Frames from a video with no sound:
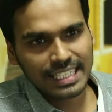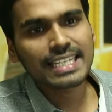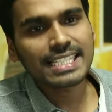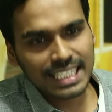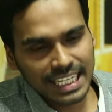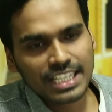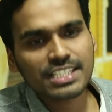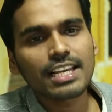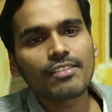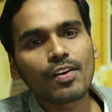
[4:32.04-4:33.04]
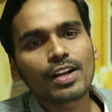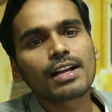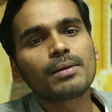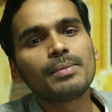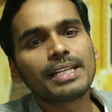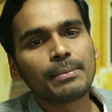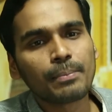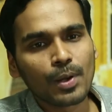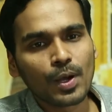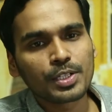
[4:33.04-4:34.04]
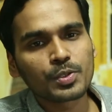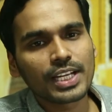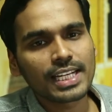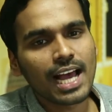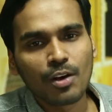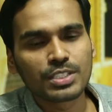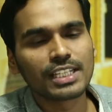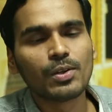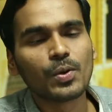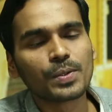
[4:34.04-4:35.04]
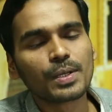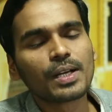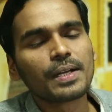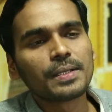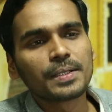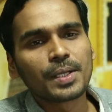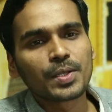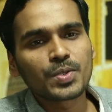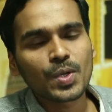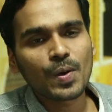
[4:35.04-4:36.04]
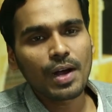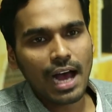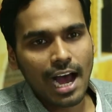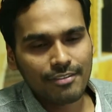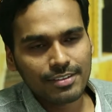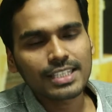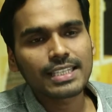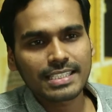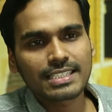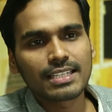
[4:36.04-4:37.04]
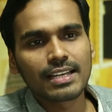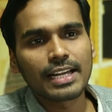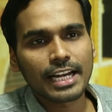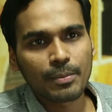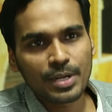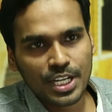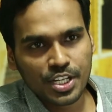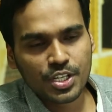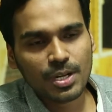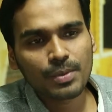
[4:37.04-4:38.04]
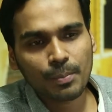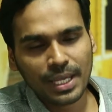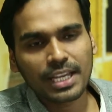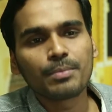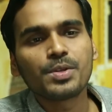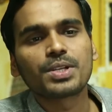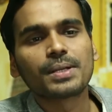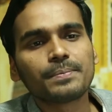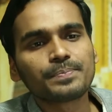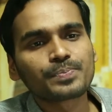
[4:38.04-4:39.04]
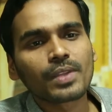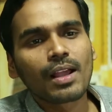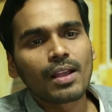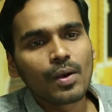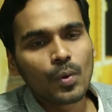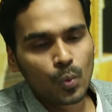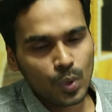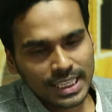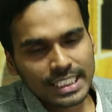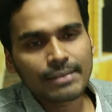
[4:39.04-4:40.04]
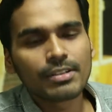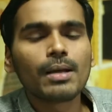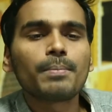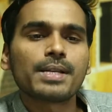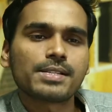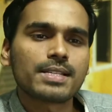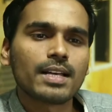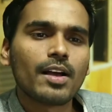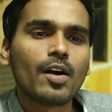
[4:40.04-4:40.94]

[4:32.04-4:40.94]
It is easier for a government employee to get a housing loan. So after this recommendation of the Pay Commission, will the developers